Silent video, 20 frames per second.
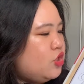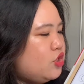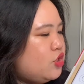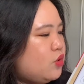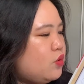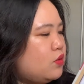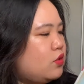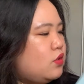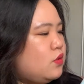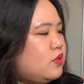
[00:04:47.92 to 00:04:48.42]

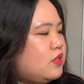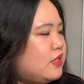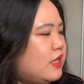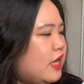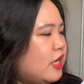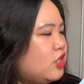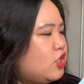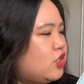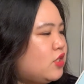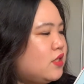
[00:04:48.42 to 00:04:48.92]
shows you
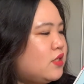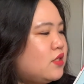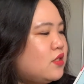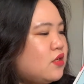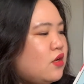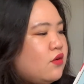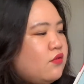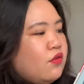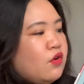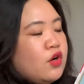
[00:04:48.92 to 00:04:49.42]
sketches
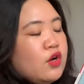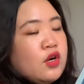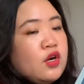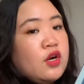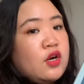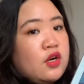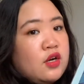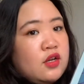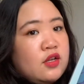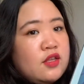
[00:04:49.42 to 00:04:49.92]
of
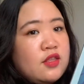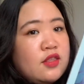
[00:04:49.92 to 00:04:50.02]
her